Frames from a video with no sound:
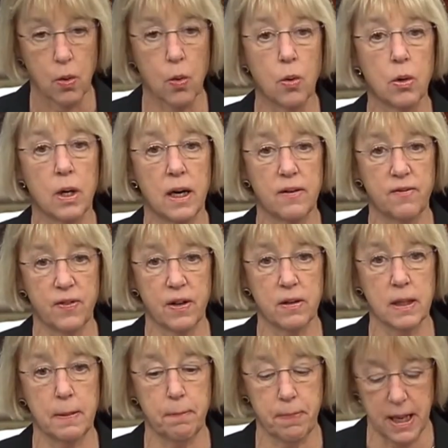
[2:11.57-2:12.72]
or
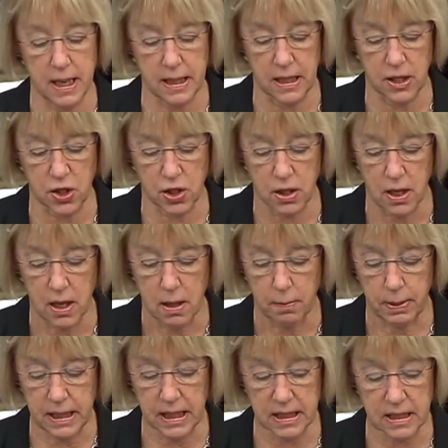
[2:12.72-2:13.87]
unfairly punished
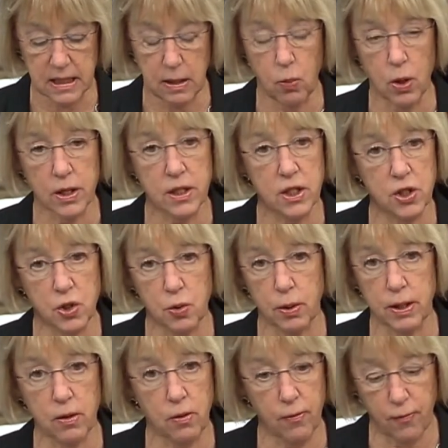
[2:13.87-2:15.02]
because they want to
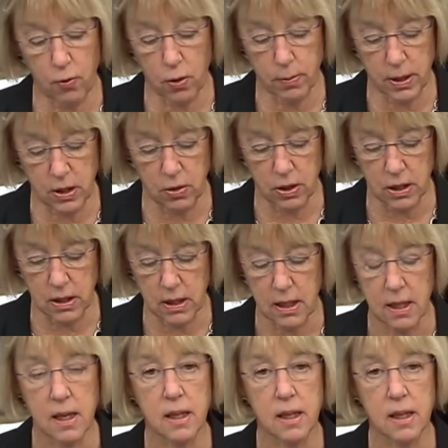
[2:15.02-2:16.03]
join or form a union,